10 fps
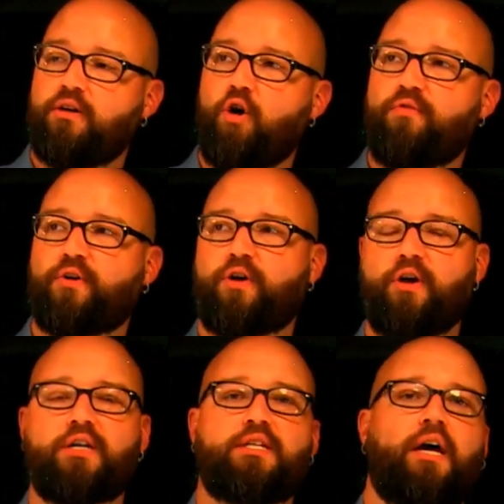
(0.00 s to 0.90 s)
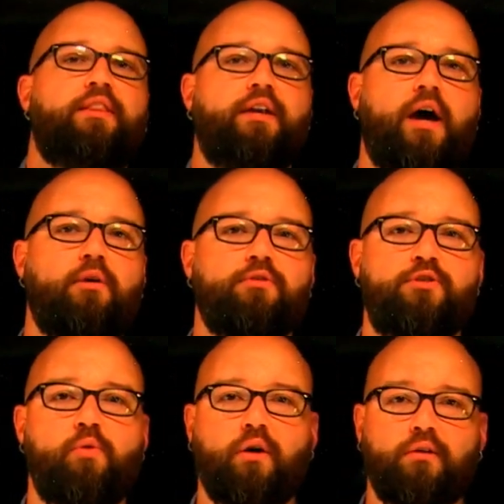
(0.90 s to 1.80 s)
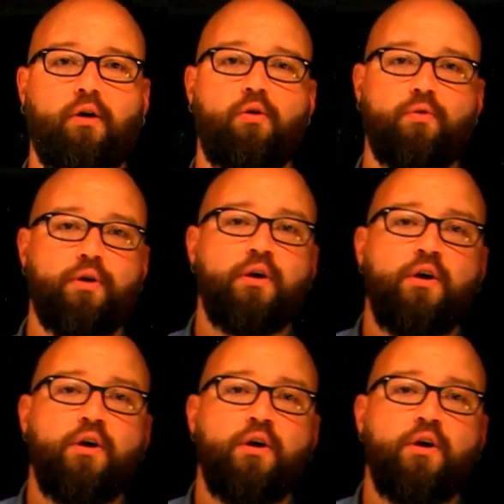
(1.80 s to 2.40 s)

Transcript: overcurrent, and then out to our load.